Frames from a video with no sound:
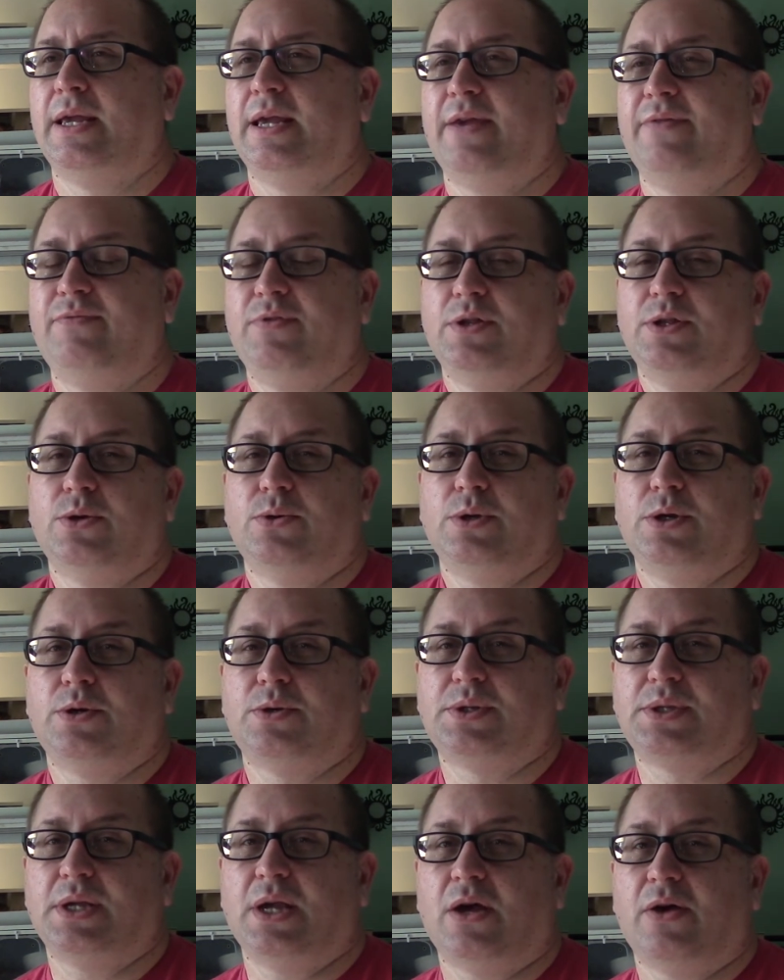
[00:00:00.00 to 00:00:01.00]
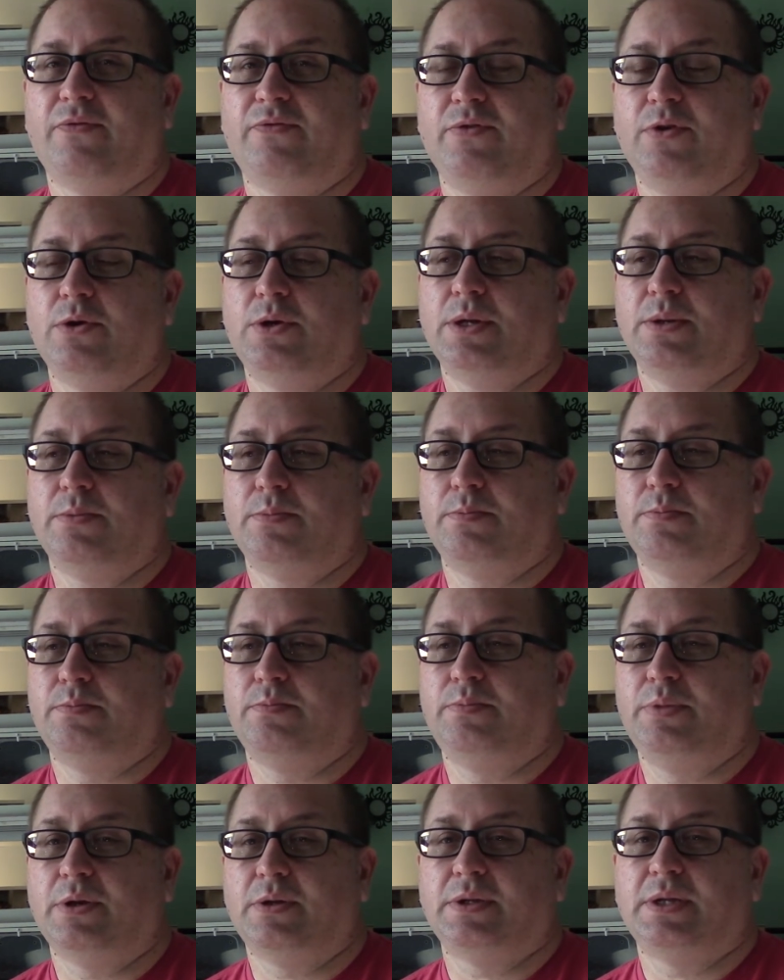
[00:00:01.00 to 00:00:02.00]
if you do it yourself, you can
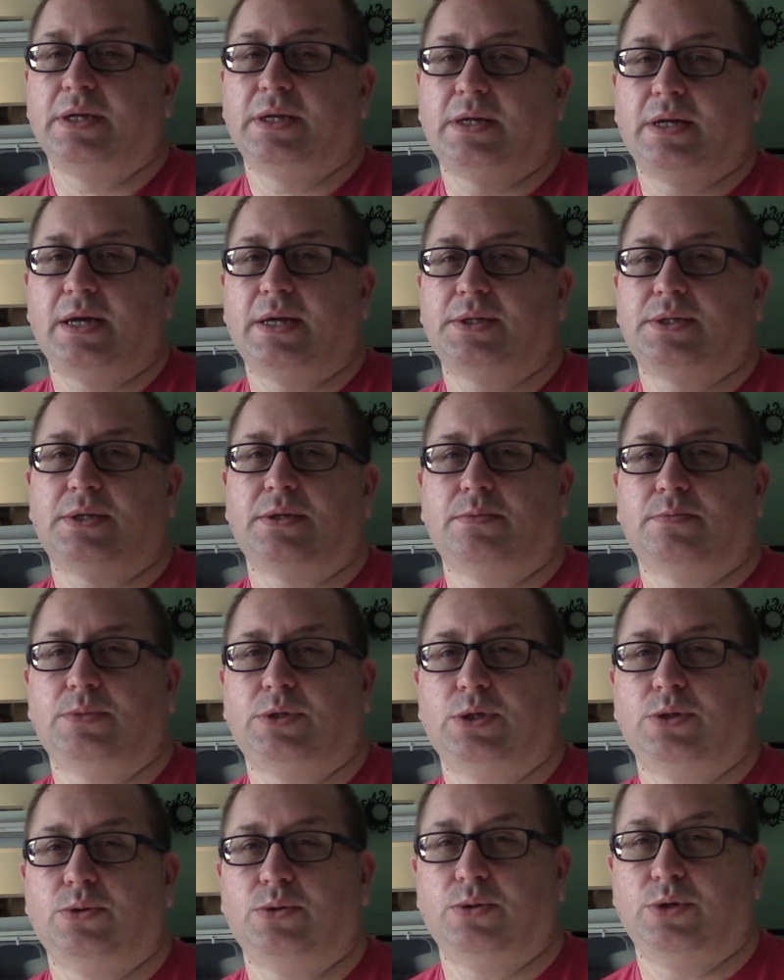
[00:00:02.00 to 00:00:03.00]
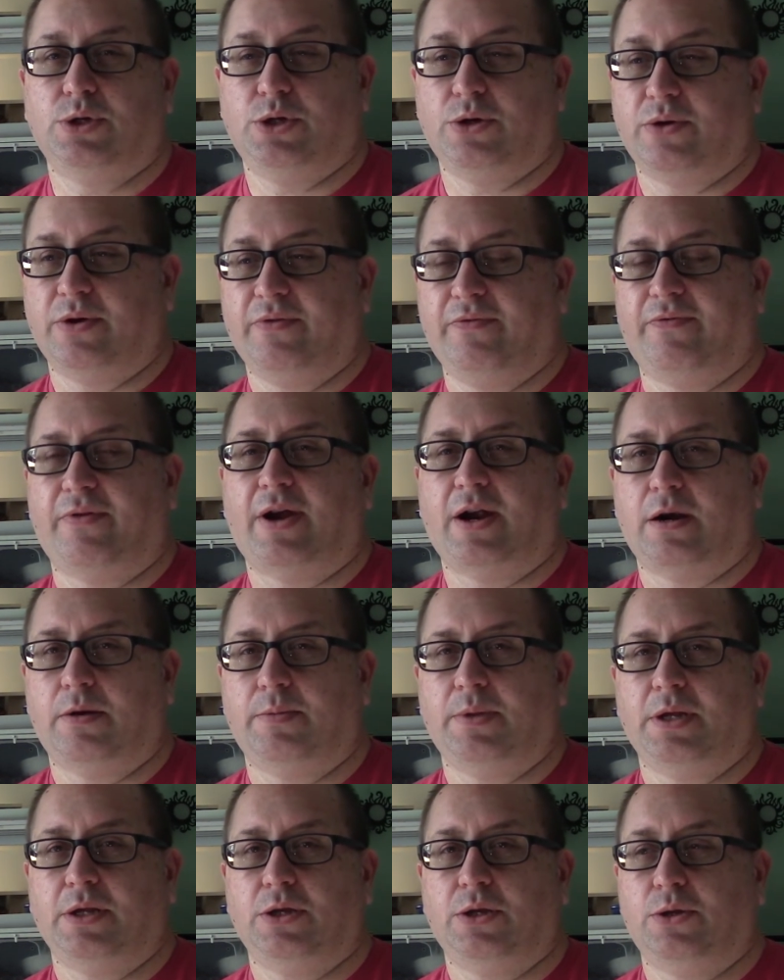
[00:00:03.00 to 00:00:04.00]
build it custom to your
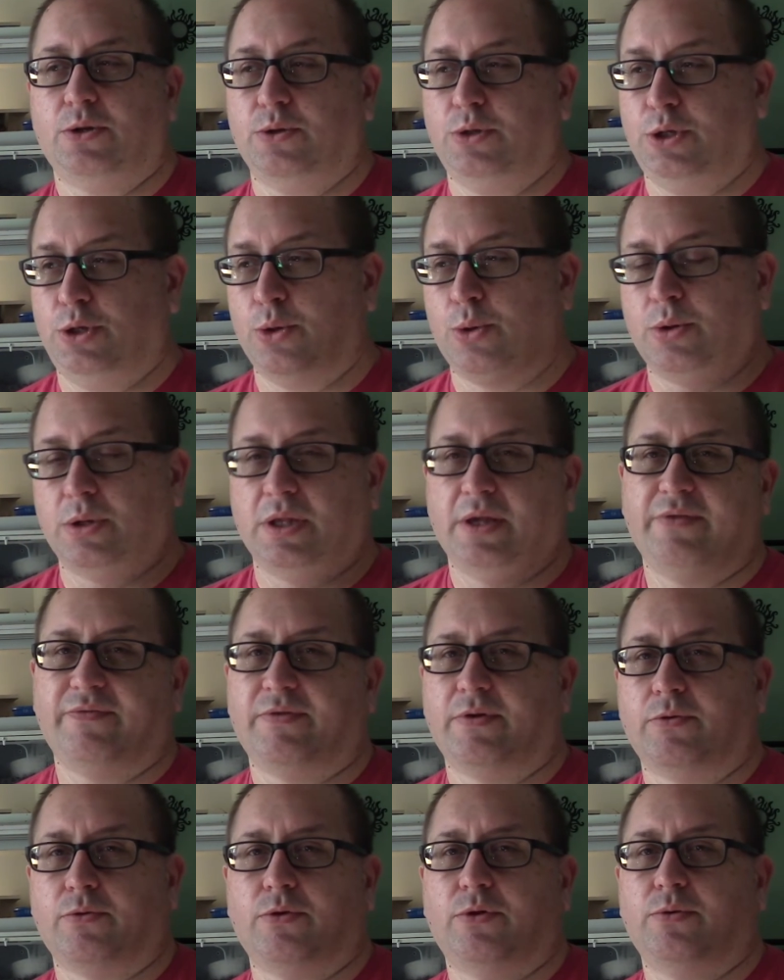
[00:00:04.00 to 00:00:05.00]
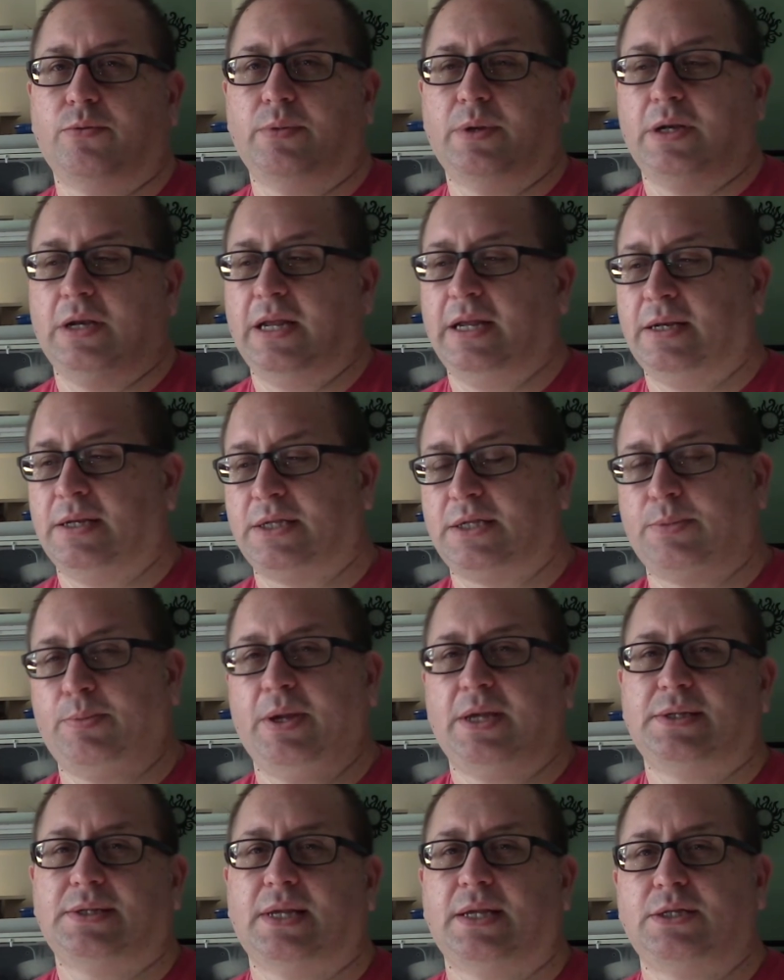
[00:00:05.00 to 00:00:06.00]
environment, you know, your living room and the
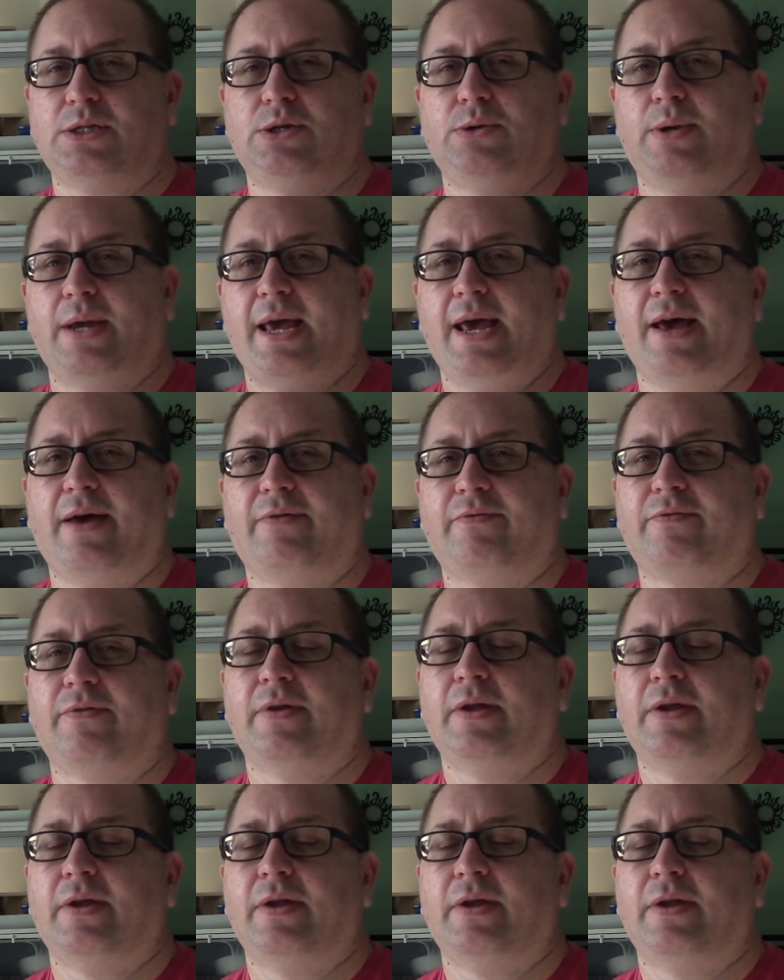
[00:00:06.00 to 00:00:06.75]
space that you have.